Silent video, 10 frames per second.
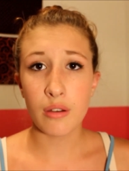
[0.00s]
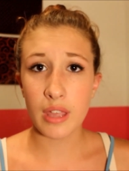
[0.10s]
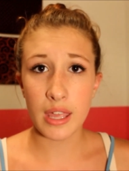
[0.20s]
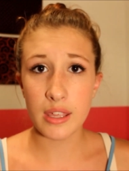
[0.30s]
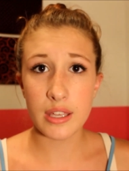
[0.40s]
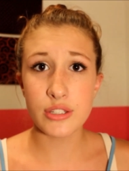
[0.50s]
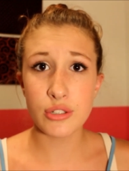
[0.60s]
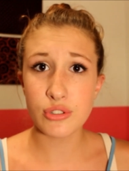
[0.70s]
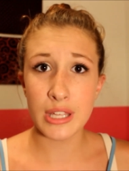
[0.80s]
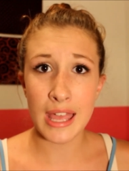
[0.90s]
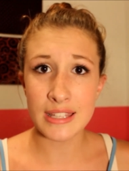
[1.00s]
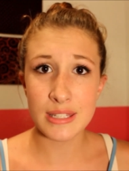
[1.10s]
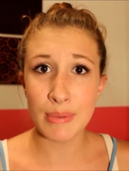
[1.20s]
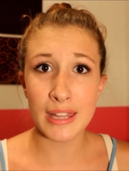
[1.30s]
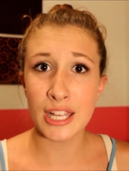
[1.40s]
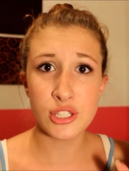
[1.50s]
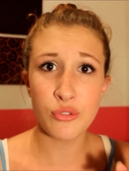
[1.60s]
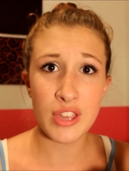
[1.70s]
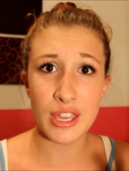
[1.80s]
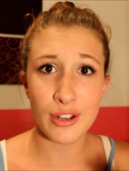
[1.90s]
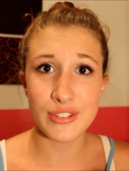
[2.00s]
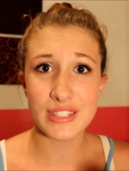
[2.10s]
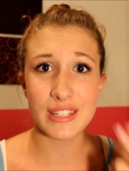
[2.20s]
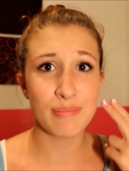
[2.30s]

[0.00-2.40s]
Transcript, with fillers: Okay, because usually it has to be like two fingers.